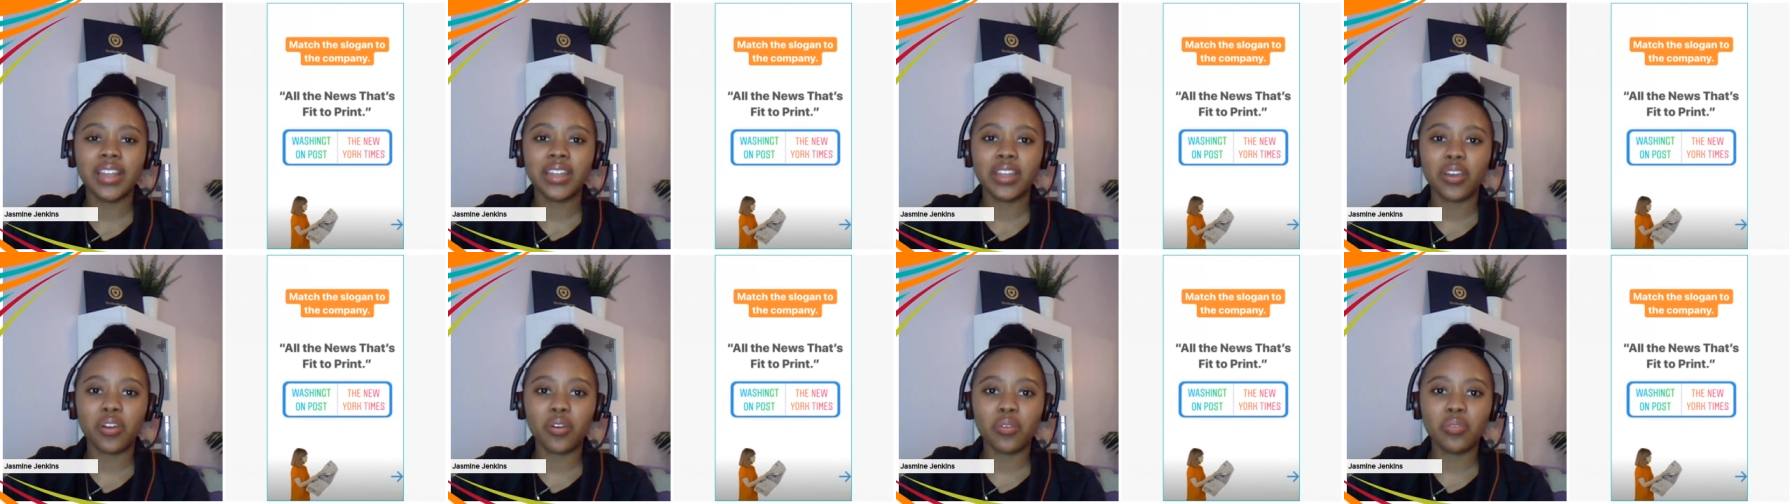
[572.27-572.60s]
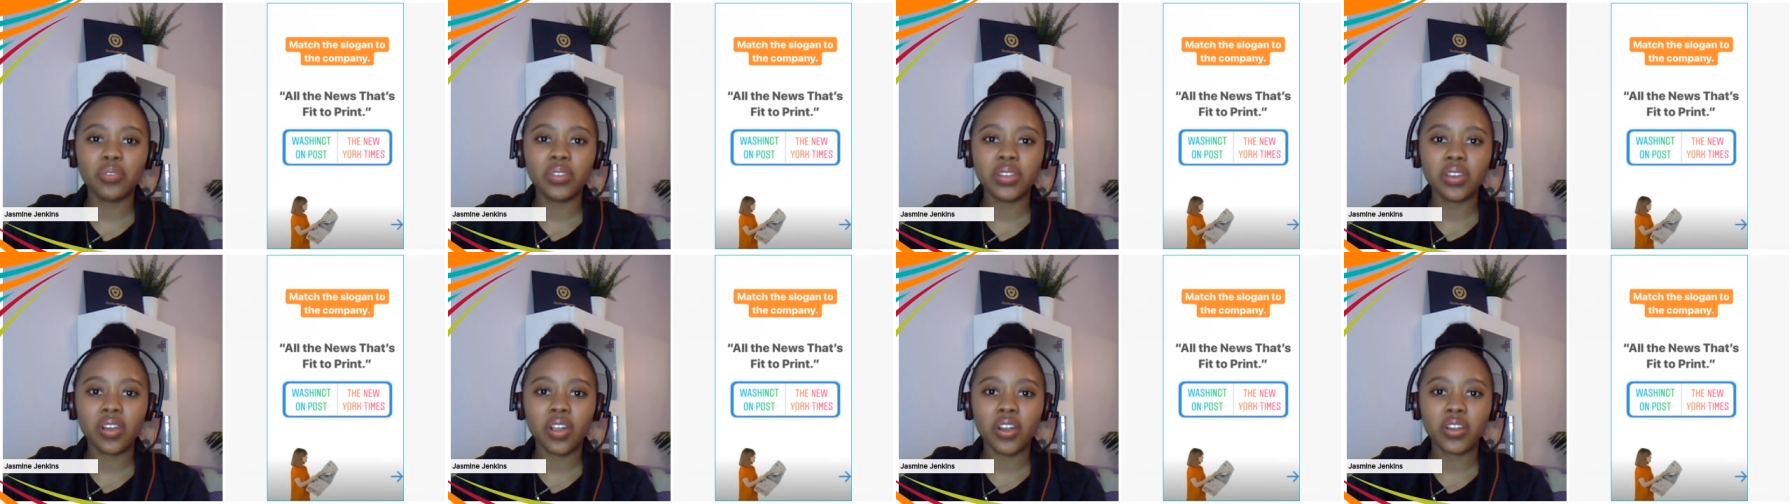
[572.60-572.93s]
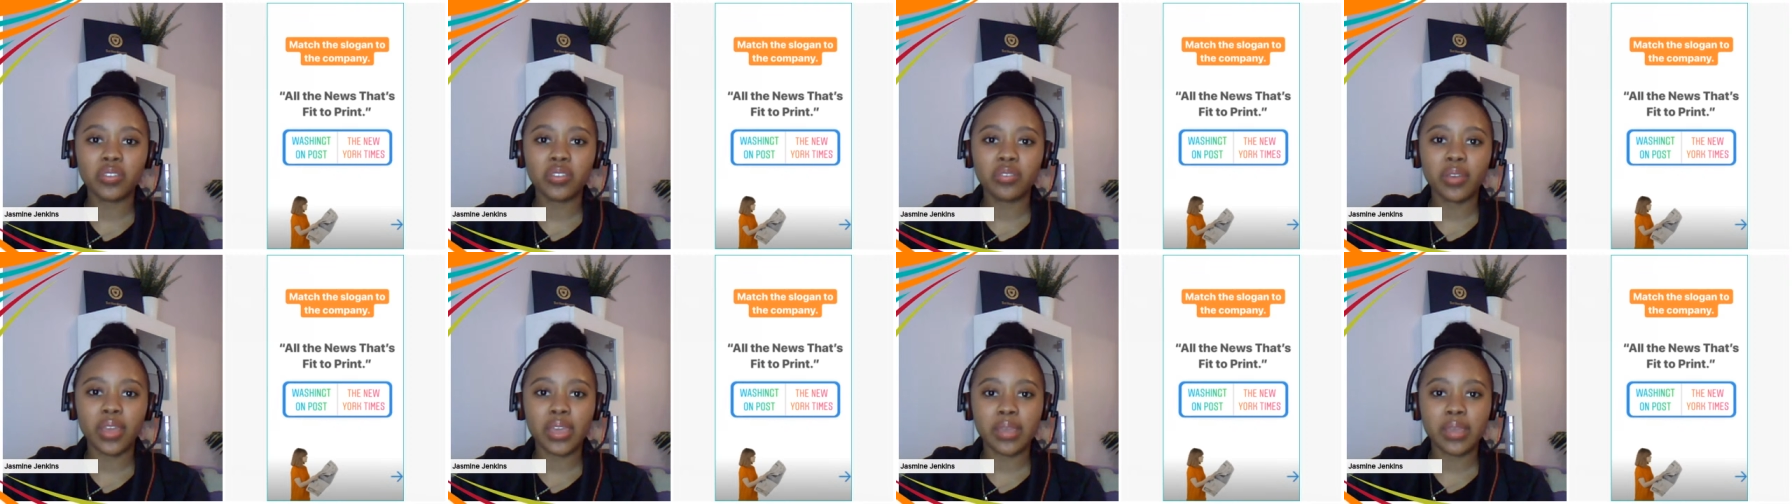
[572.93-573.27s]
not only
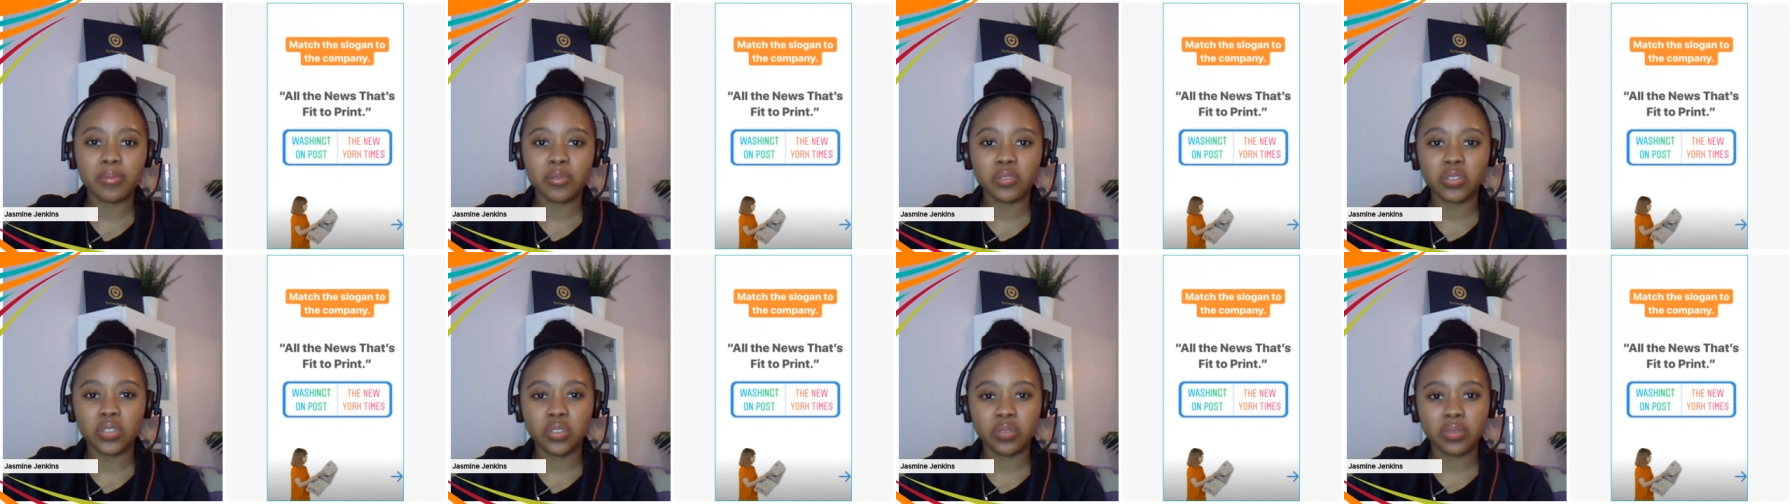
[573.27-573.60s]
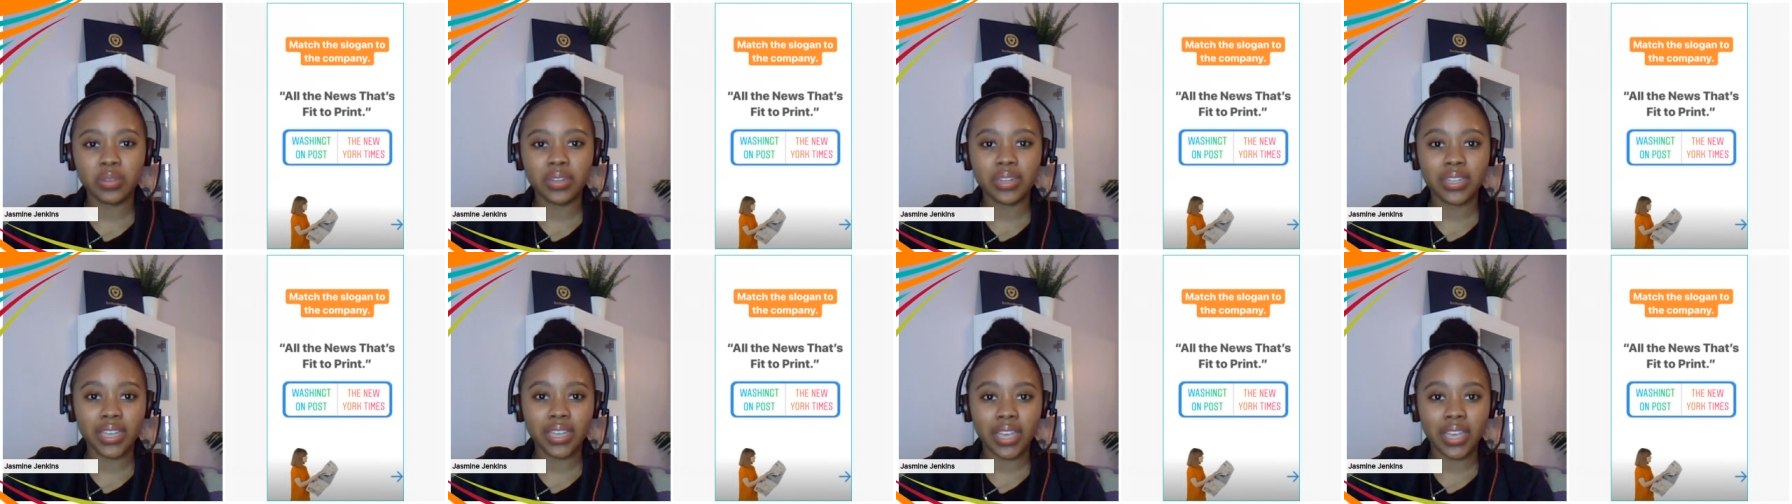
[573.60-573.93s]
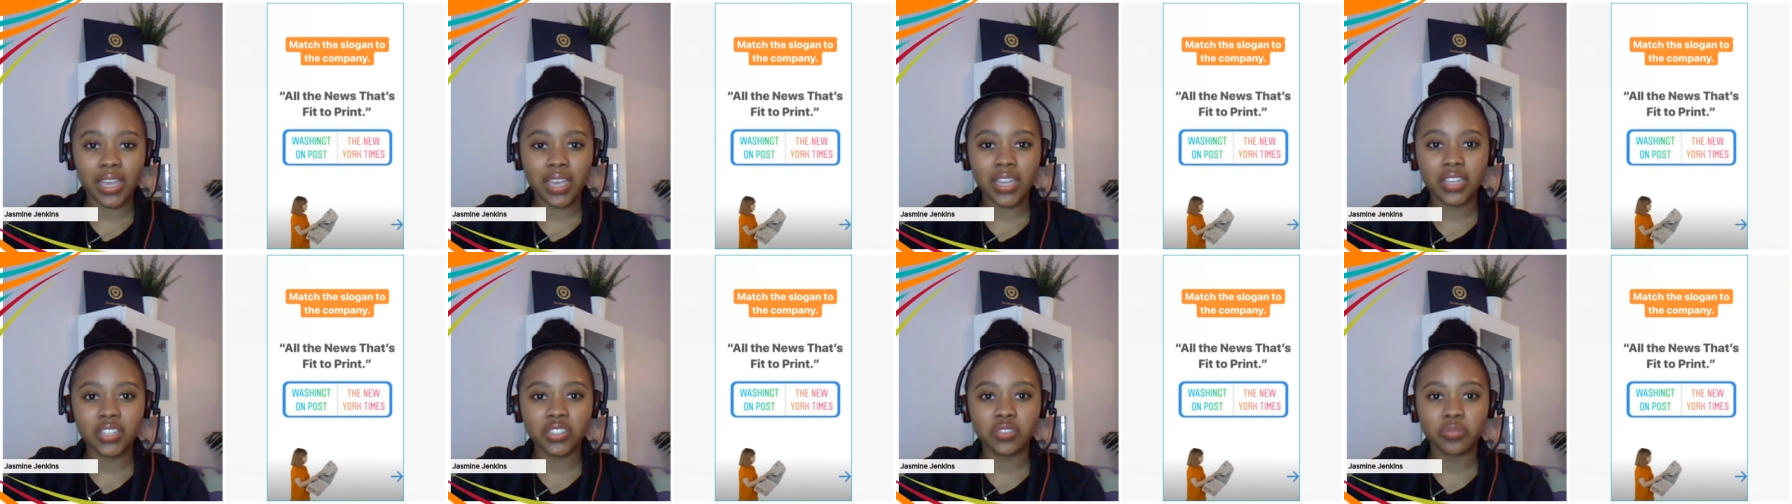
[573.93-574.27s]
are you able to
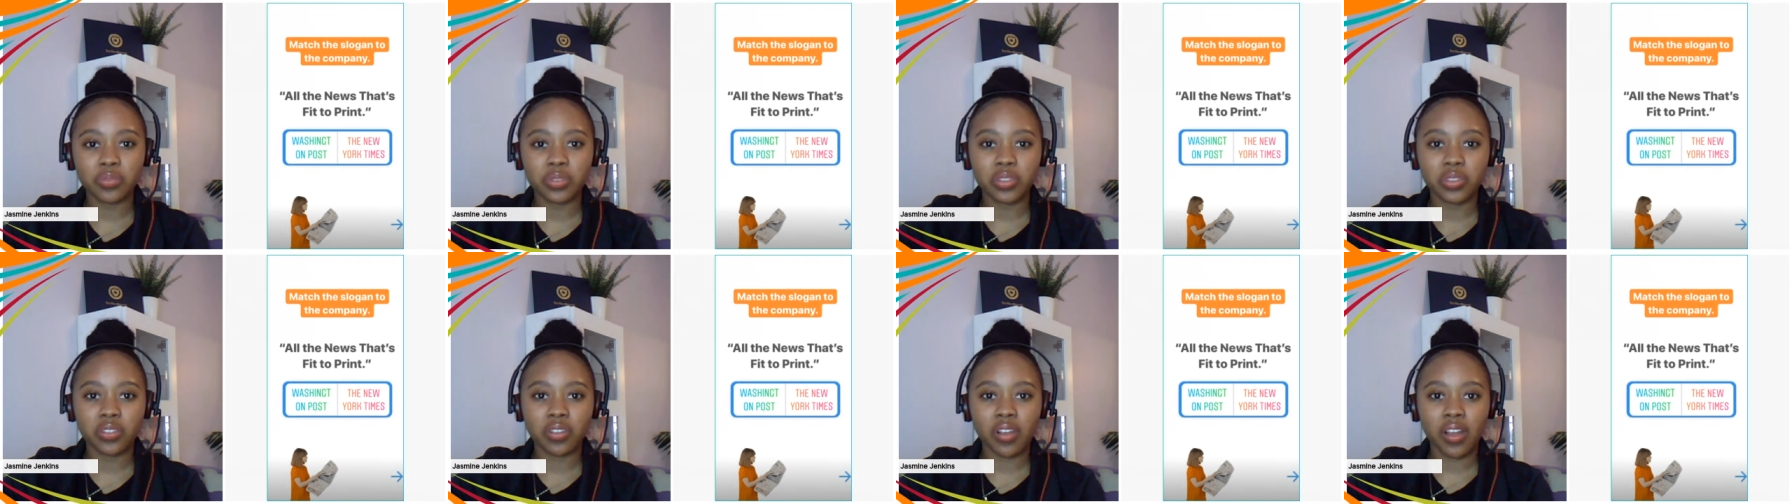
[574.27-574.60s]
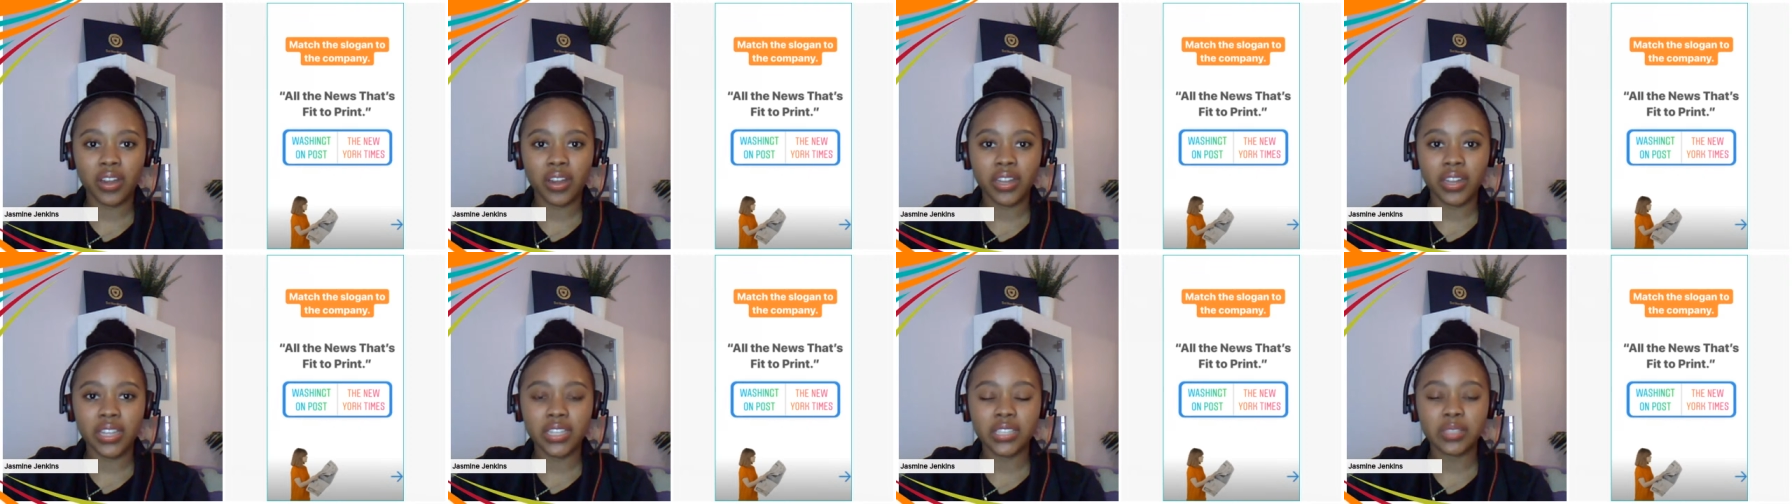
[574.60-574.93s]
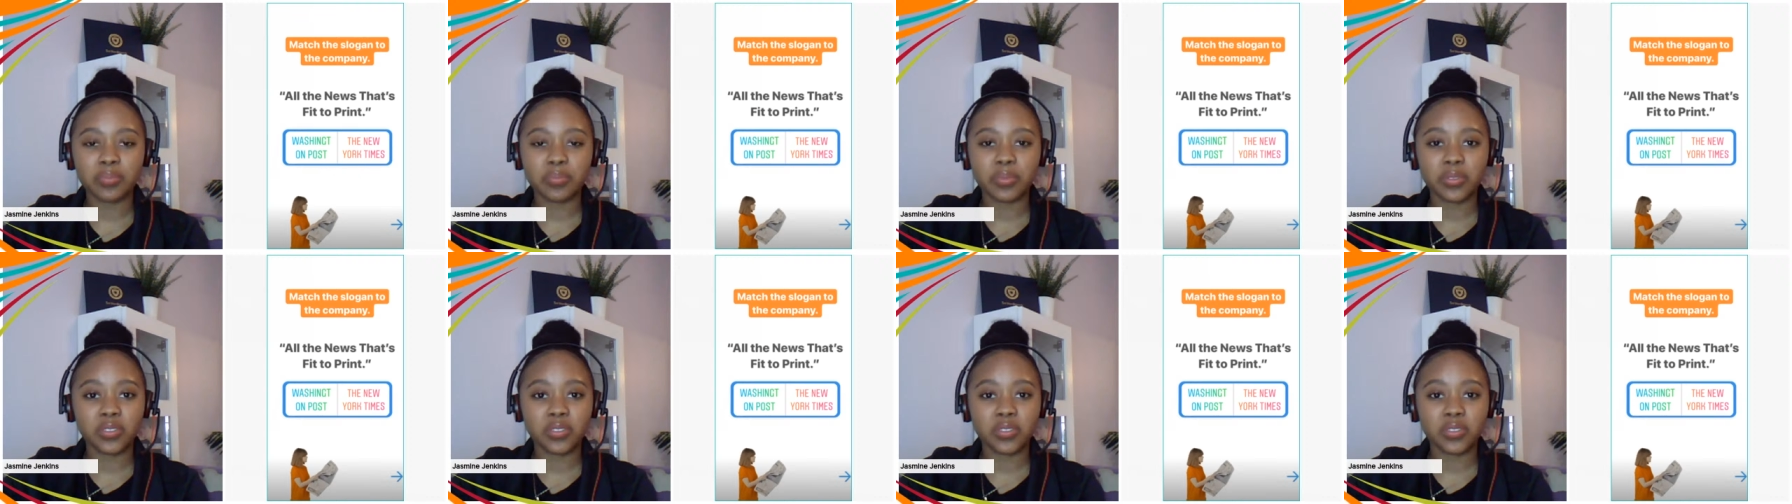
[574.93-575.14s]
engage with your audience,